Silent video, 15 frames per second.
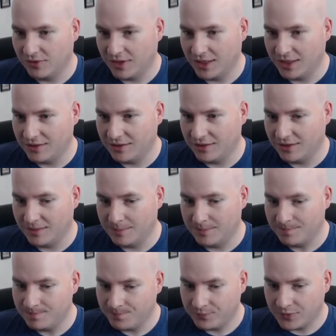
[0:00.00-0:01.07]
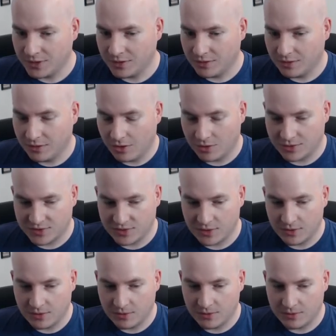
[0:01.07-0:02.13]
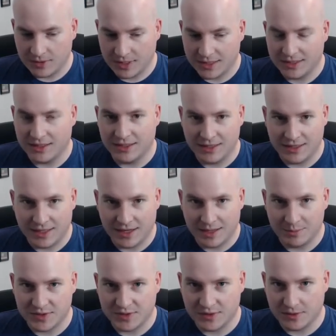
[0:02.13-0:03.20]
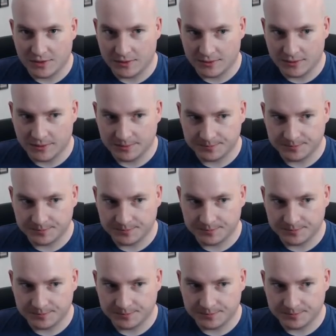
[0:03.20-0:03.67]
And also, at the end of that episode,